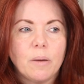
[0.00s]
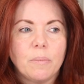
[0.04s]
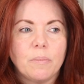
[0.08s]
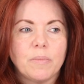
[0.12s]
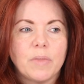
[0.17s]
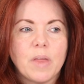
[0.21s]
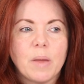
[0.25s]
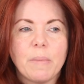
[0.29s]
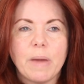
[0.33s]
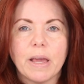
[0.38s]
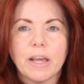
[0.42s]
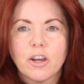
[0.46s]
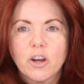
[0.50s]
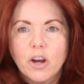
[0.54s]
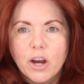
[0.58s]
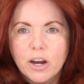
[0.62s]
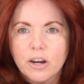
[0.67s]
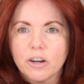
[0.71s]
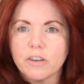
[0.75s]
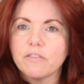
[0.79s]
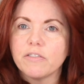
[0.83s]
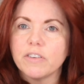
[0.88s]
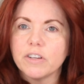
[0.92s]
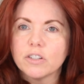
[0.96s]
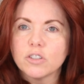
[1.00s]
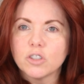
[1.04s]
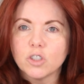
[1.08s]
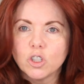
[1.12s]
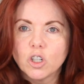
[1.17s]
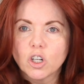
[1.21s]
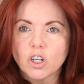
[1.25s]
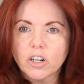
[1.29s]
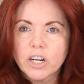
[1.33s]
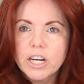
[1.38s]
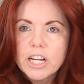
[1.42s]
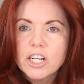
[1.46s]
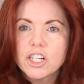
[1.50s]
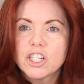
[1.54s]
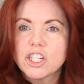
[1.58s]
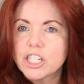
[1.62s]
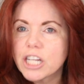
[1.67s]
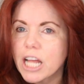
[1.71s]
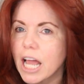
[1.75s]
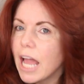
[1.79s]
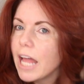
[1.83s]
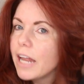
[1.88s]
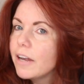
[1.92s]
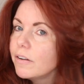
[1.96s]
They make your hair feel
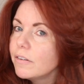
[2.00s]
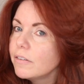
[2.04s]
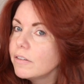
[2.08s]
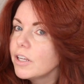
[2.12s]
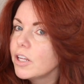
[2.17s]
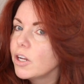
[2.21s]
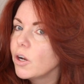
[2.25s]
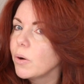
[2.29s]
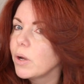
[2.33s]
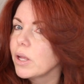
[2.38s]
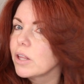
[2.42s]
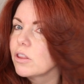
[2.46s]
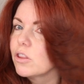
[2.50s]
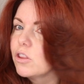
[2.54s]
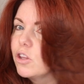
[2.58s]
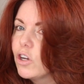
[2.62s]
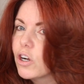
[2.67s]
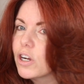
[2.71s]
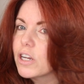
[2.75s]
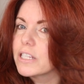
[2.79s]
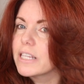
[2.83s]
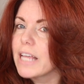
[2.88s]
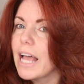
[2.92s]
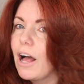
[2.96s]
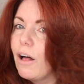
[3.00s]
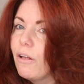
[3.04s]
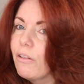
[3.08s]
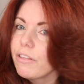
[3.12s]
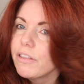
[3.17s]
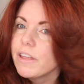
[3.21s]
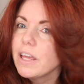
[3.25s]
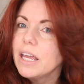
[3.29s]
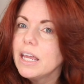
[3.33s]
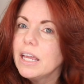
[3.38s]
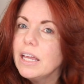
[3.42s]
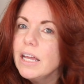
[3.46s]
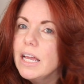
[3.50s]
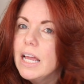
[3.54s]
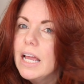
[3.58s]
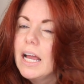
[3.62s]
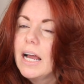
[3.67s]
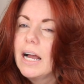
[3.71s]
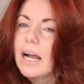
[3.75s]
nourished and, you know, it looks healthy.